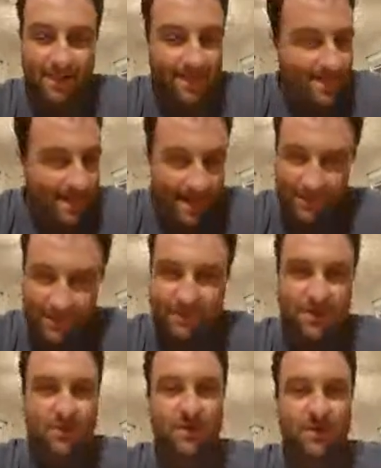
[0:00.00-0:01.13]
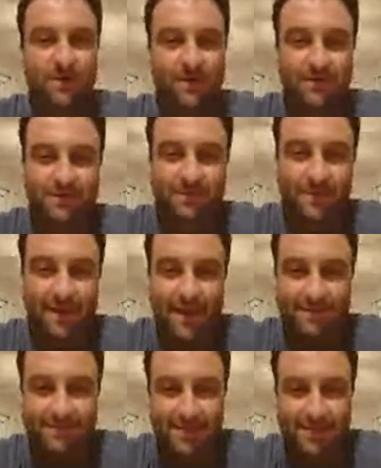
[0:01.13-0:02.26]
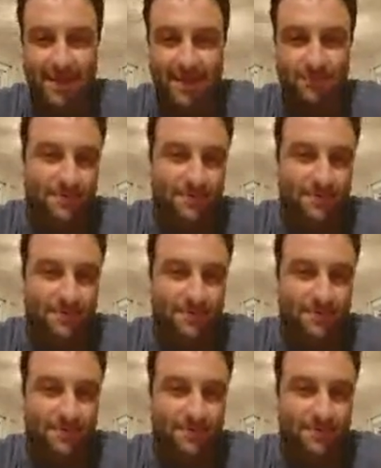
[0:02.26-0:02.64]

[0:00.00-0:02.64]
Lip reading: and we have a Noah apology by next Sunday. It would be